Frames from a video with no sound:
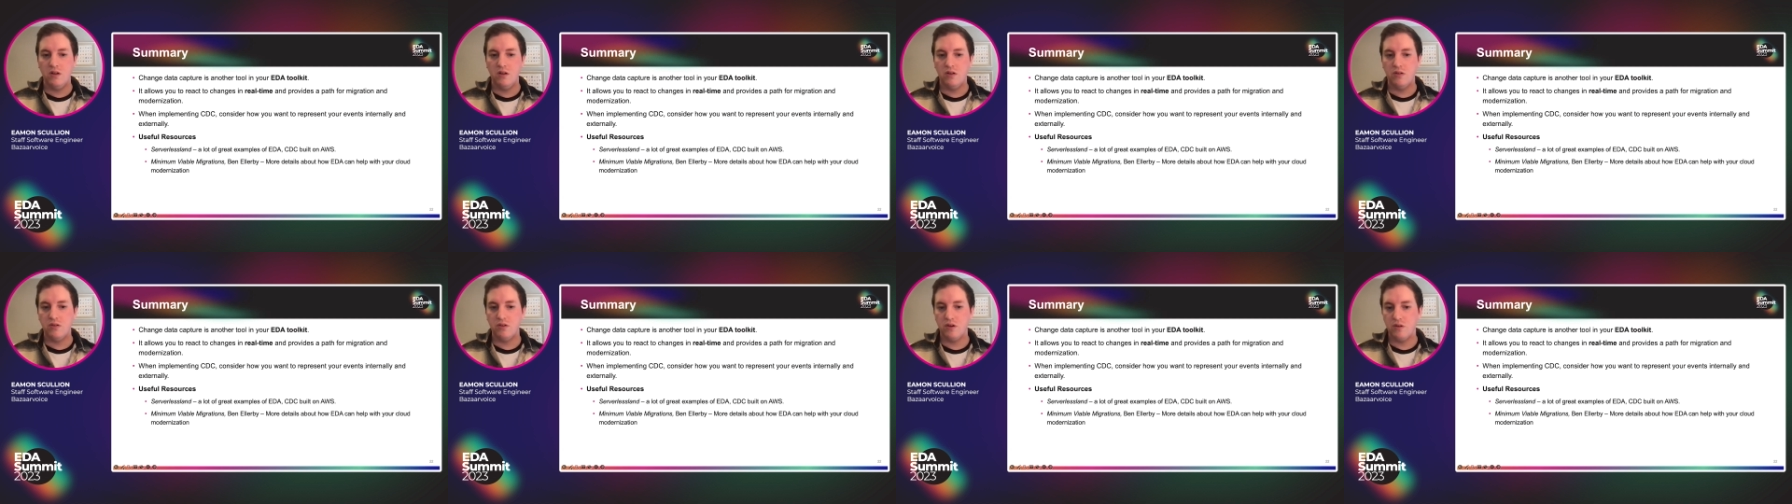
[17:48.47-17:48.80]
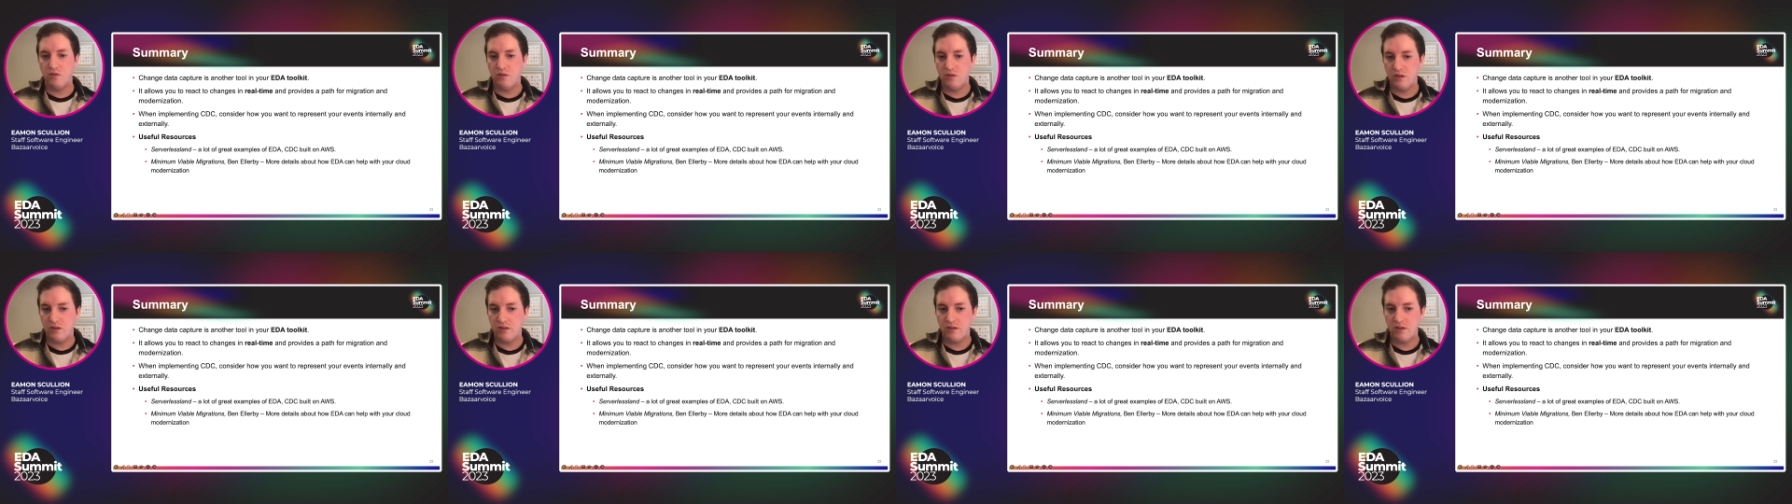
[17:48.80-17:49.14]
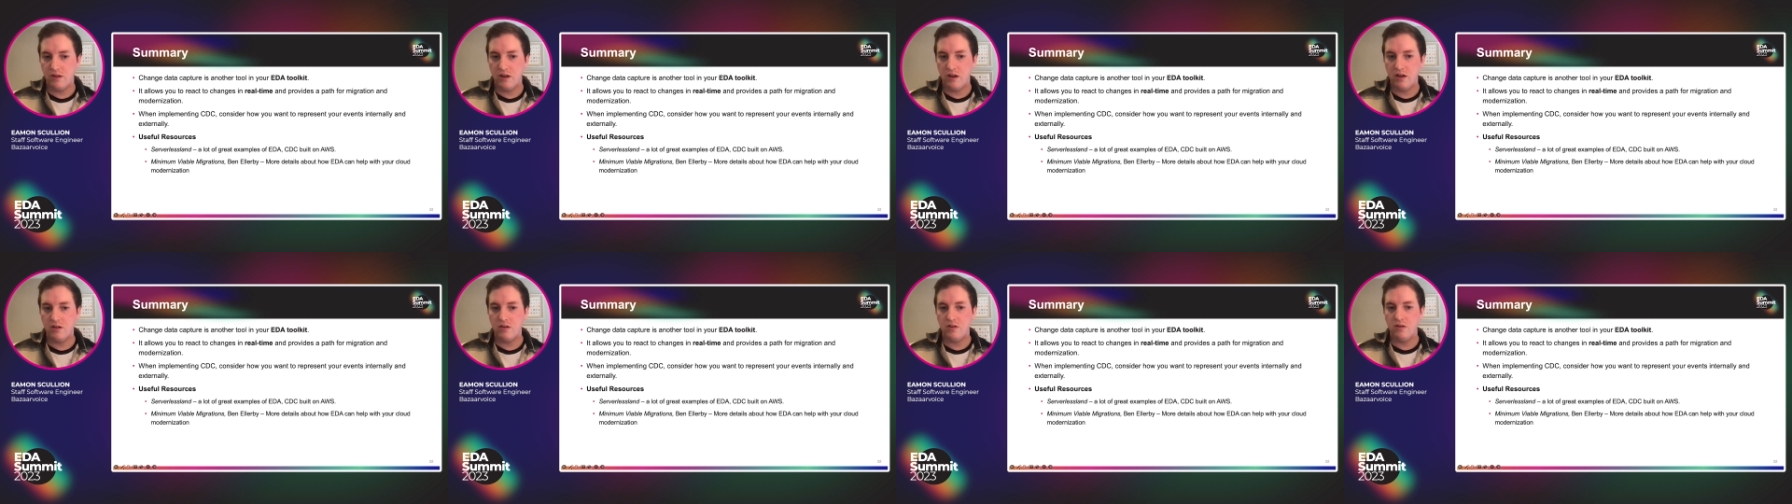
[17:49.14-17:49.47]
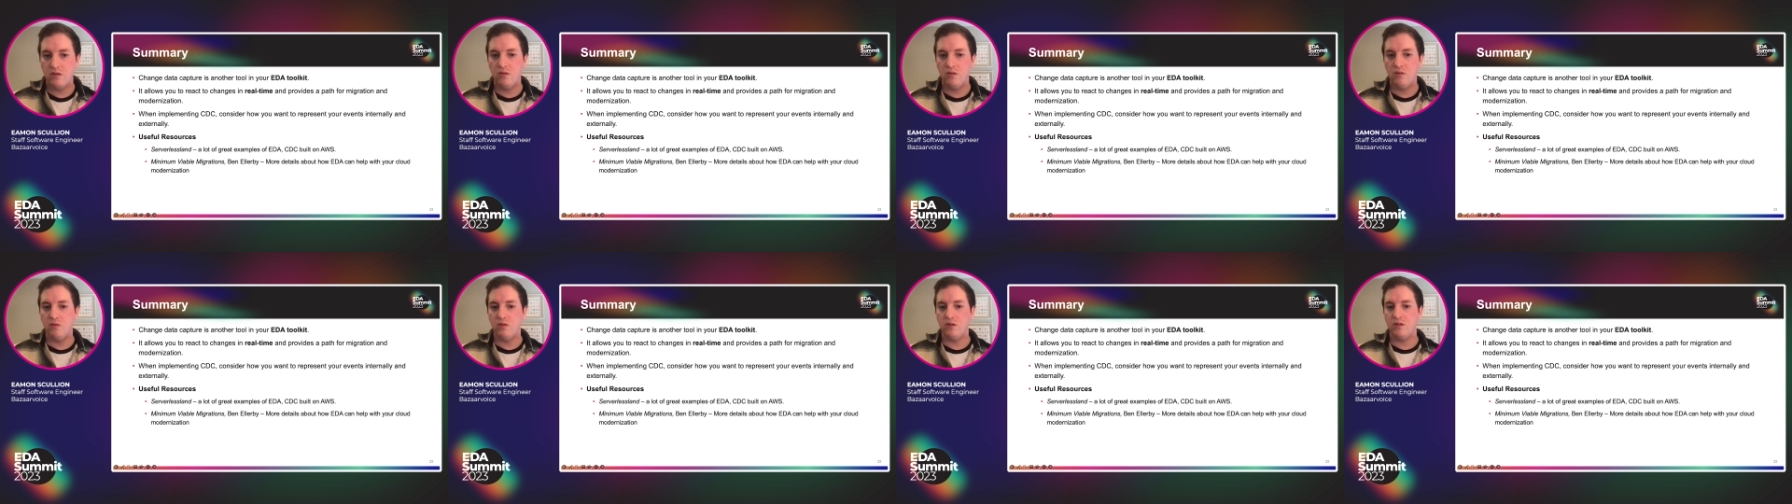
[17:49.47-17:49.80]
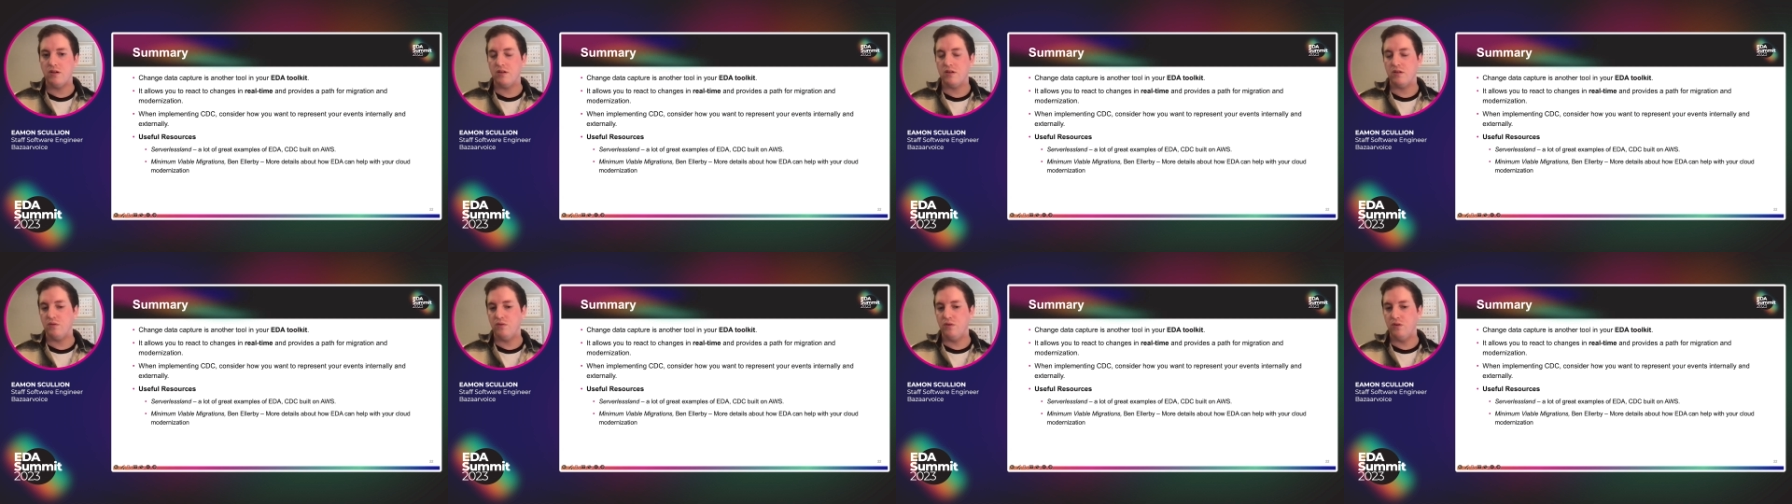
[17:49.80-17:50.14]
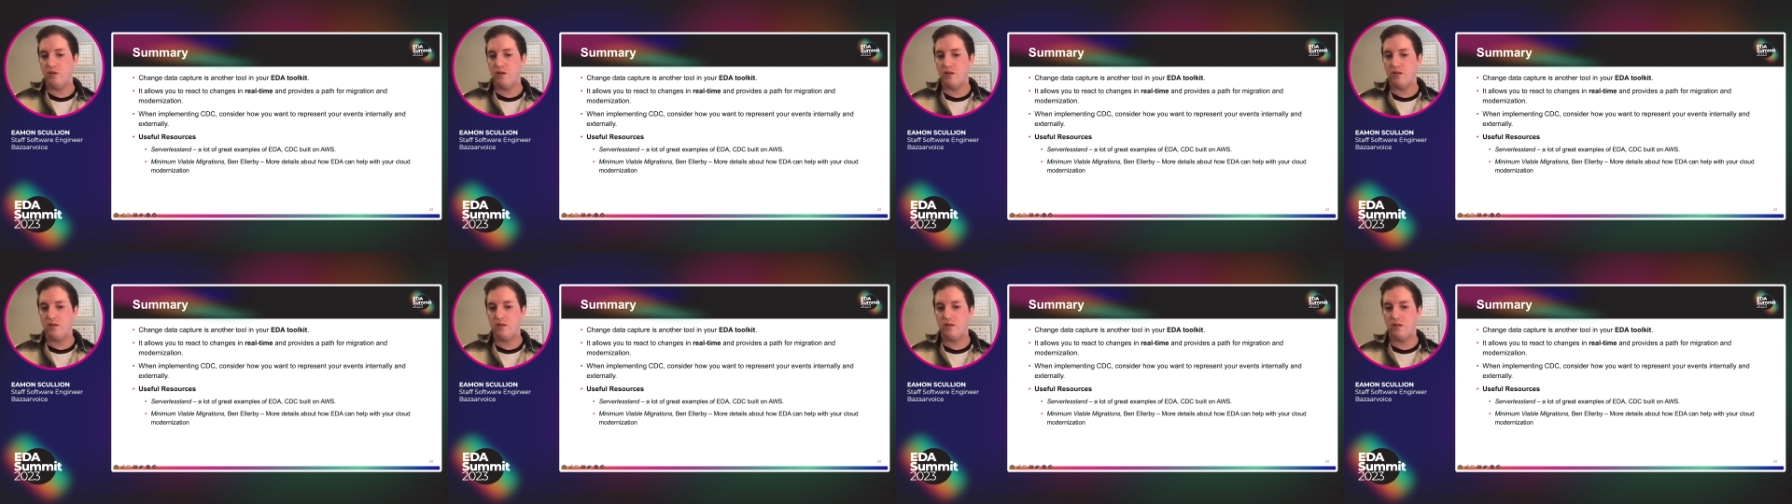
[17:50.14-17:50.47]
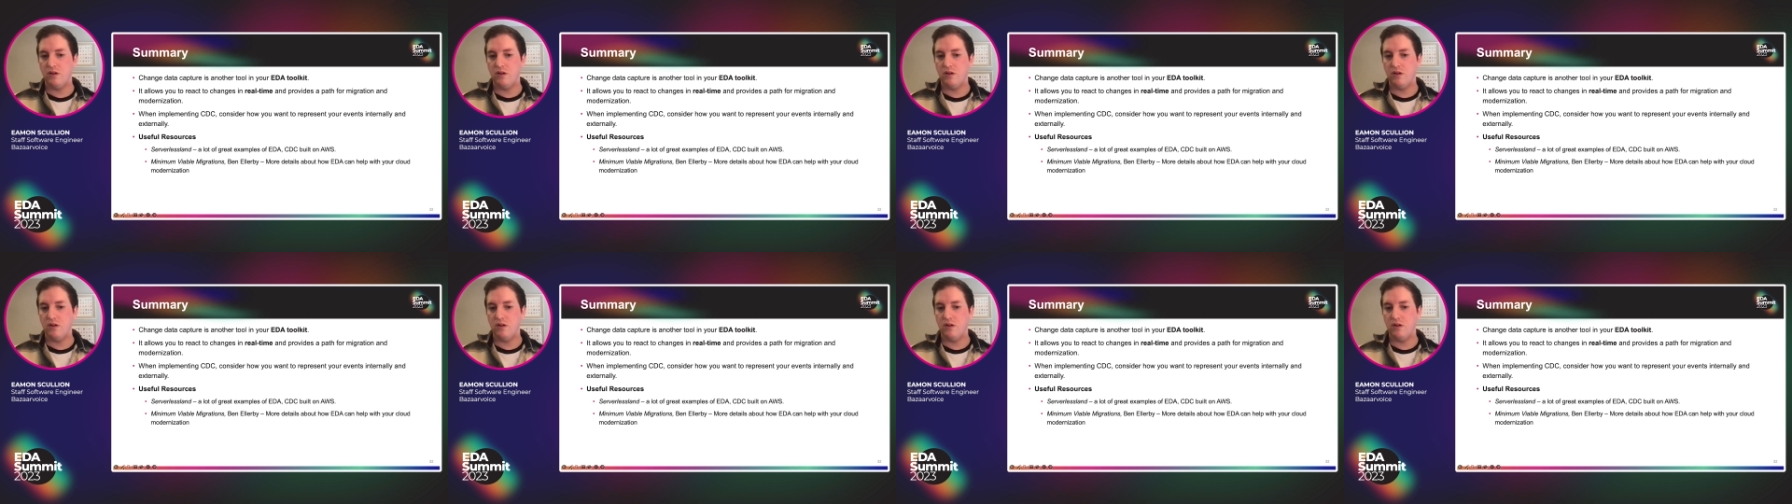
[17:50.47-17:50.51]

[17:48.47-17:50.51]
Serverless Land, which has a focus